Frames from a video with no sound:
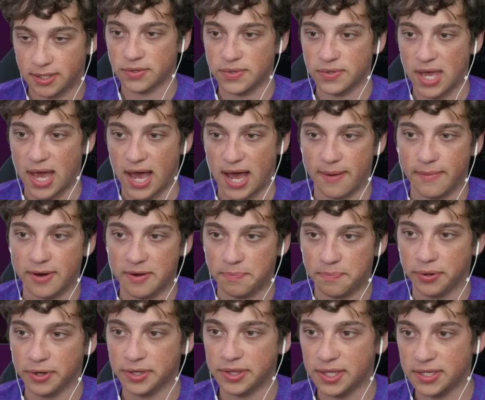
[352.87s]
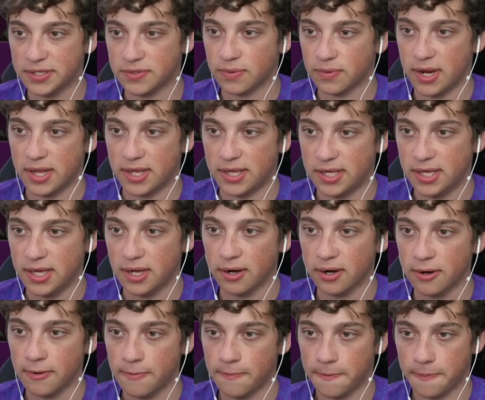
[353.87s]
So yeah, I'm gonna put this right
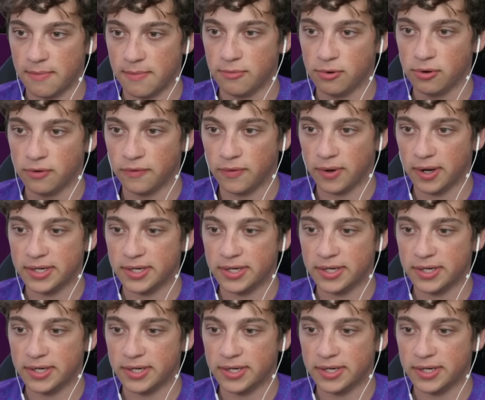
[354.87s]
here and then move